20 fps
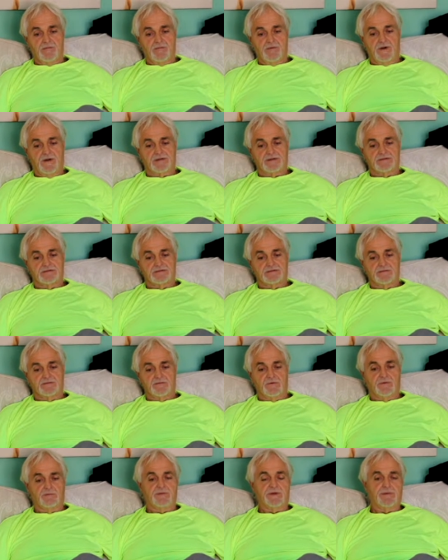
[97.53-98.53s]
But
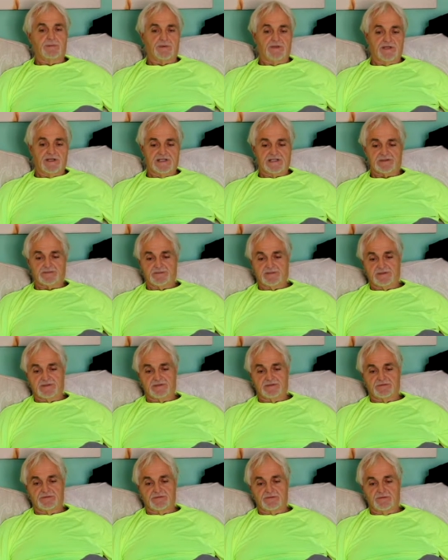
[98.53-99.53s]
when people ask
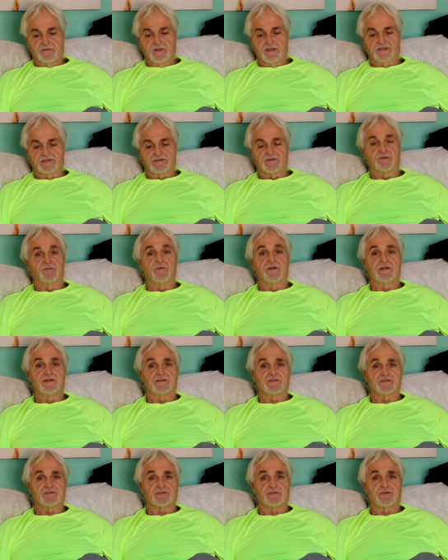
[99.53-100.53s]
me, what is the
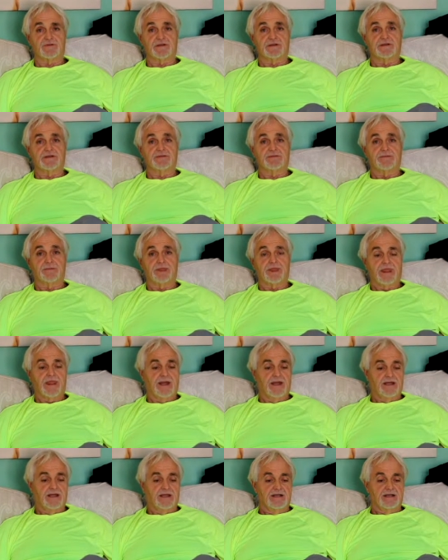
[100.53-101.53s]
real story?
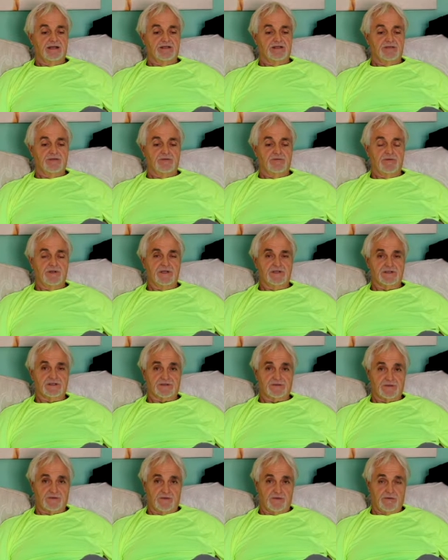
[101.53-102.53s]
The real
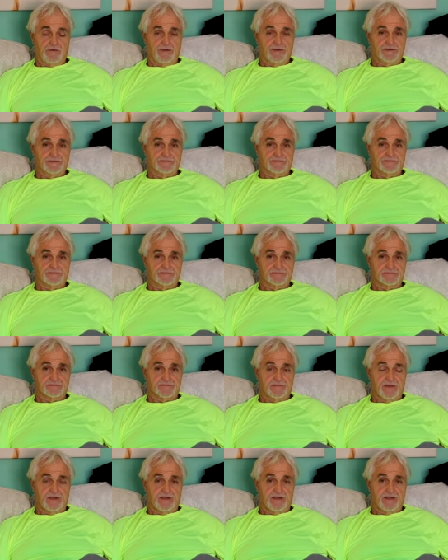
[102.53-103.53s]
story
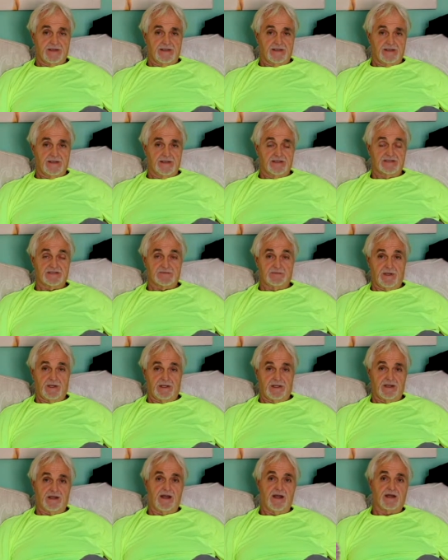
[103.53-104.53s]
is my
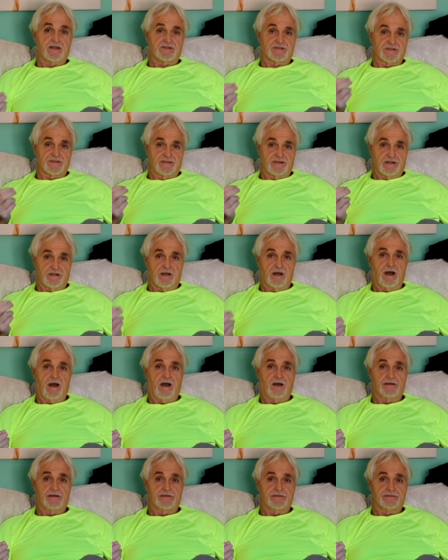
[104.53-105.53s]
connection to
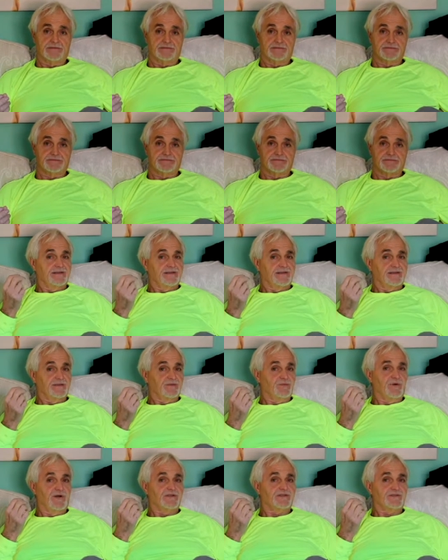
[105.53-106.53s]
God.
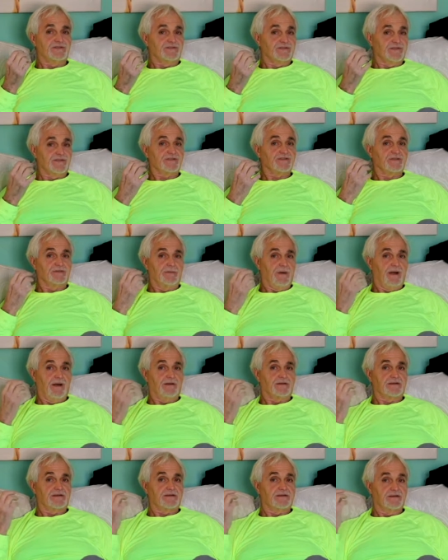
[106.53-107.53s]
It wasn't just
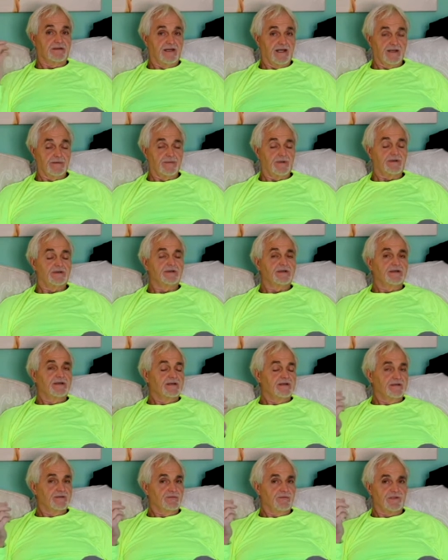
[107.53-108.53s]
about labor,
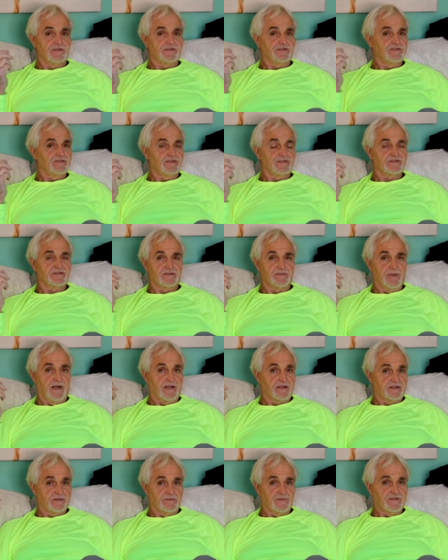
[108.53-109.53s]
it wasn't just
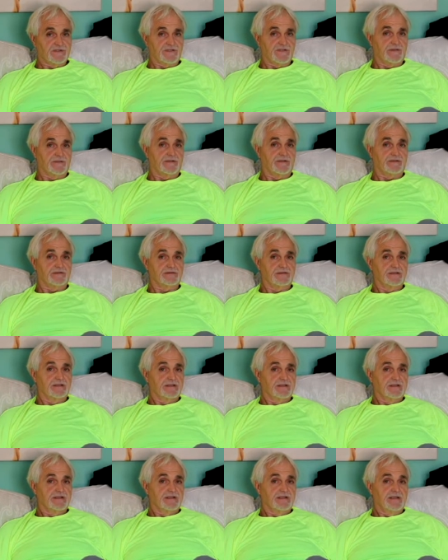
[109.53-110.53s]
about the material,
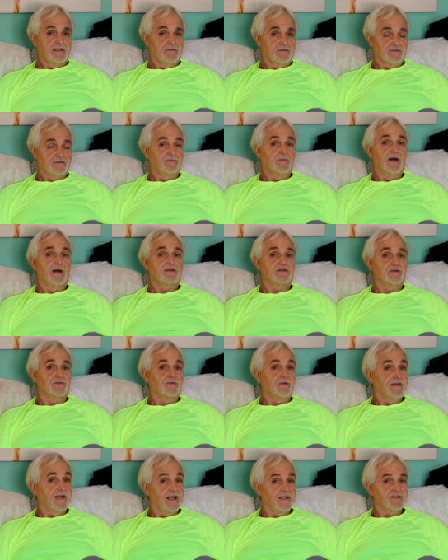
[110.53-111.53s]
it was about the
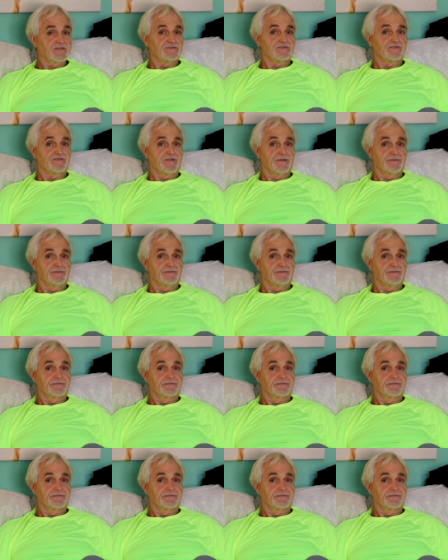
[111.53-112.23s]
relationship.